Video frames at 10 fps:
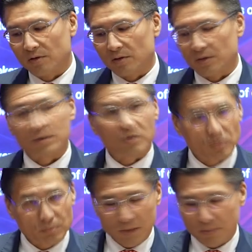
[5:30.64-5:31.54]

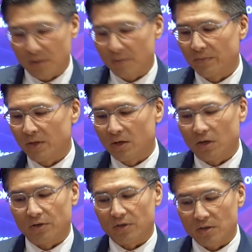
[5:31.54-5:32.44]
discussion paper
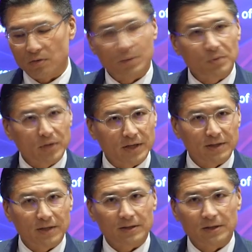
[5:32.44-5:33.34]
on the crypto
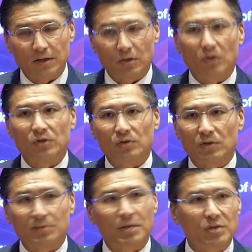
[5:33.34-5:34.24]
assets and also
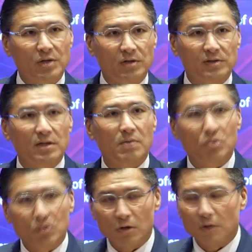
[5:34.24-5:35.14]
especially on
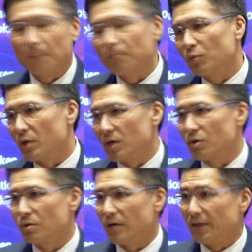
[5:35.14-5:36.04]
stablecoin. We
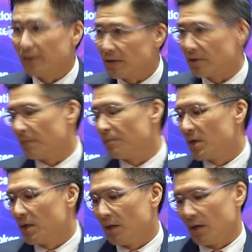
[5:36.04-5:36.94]
issue another
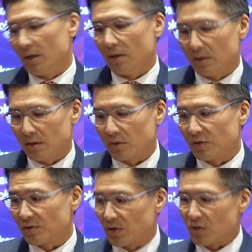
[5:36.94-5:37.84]

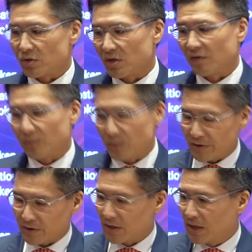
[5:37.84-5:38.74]
consultation
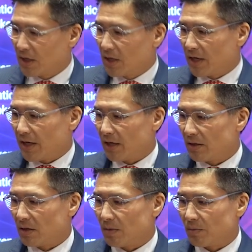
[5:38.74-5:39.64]
afterwards.
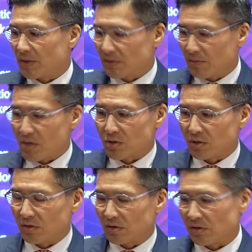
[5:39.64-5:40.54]
And as I
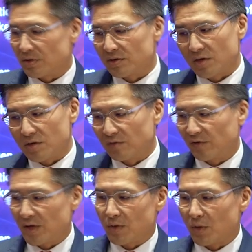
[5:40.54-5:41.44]
mentioned, on stage
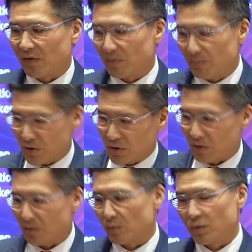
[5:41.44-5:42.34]
3, we have the
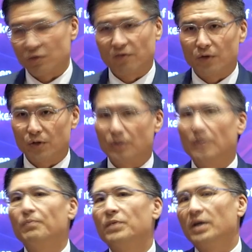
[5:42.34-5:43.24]
budget, which
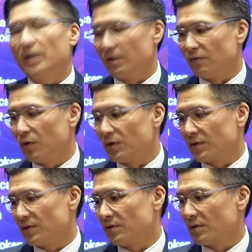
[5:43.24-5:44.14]
further
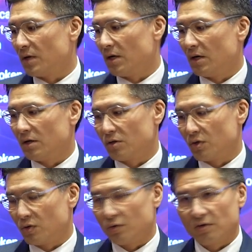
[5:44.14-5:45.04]
enforces,
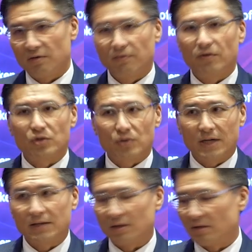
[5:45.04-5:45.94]
the virtual
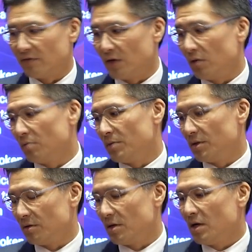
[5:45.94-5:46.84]
asset
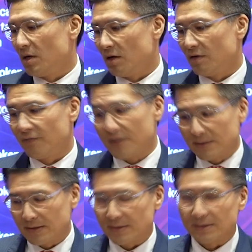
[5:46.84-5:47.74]
development
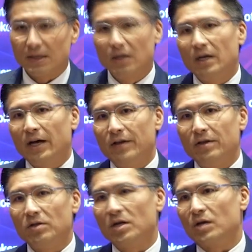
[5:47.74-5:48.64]
thesis. And
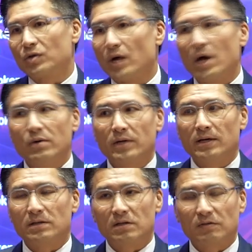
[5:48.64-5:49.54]
then there are trial
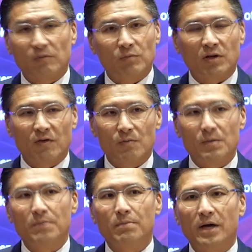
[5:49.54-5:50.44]
cases from the
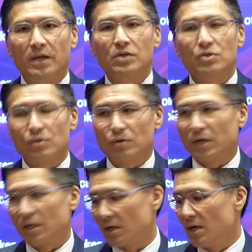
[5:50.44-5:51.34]
government by
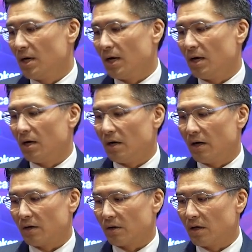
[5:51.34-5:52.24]
issuing
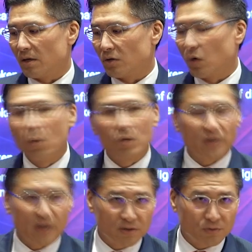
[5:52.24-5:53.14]
a
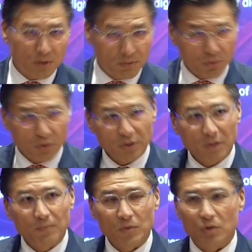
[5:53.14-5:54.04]
tokenized green bond,
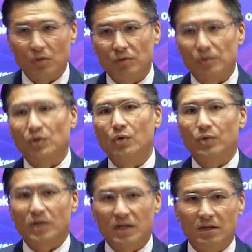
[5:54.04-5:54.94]

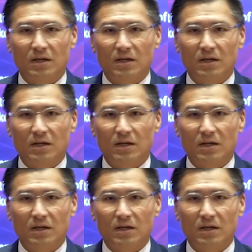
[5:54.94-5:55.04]
sold in